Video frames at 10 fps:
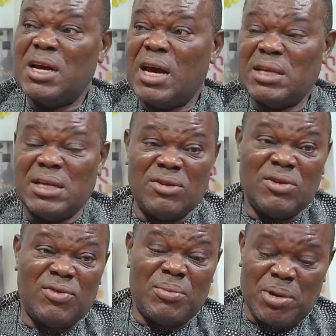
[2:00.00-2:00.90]
at the end of
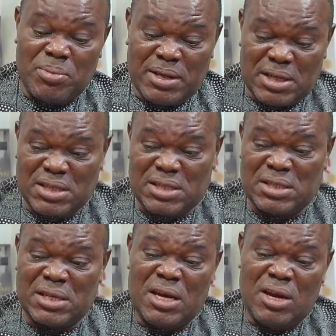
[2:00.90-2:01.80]
the month. But this is
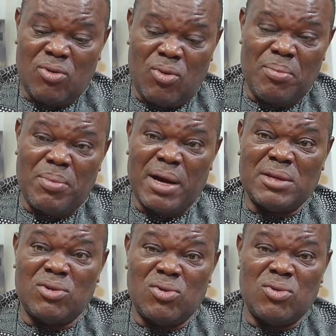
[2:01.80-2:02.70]
one man
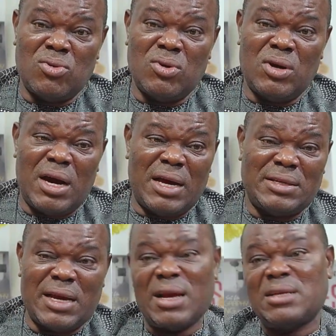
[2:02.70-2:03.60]
who had
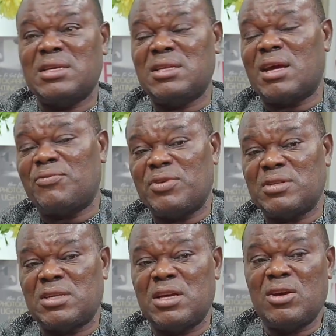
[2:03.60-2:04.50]
direct interface
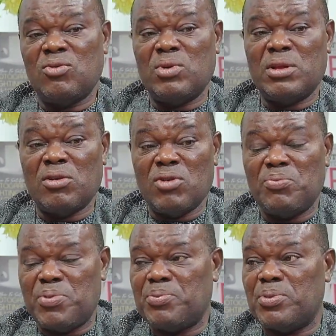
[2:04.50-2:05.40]
with the real
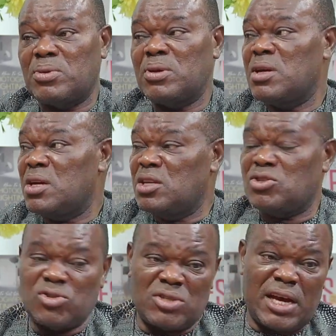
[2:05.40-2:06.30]
people in
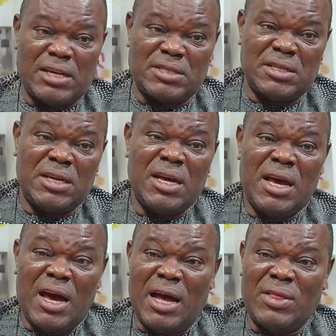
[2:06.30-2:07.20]
society.
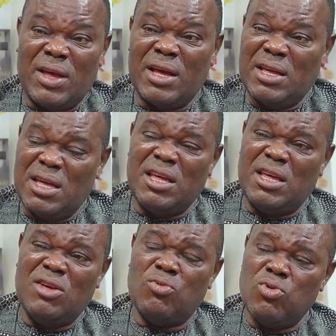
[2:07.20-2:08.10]
And then he
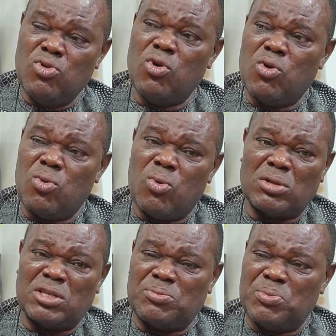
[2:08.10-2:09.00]
will know what
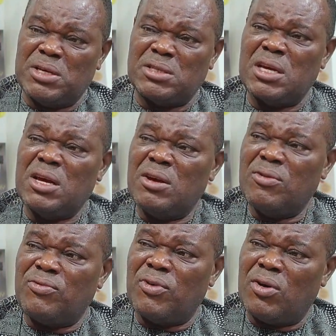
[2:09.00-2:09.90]
it means
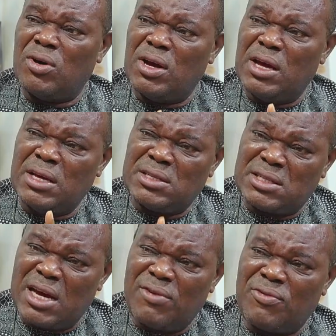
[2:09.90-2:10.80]
for a
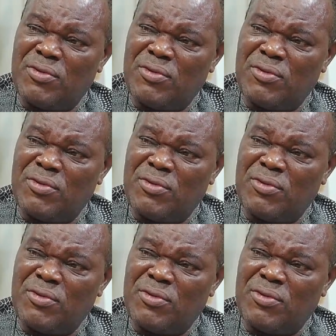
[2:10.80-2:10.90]
staff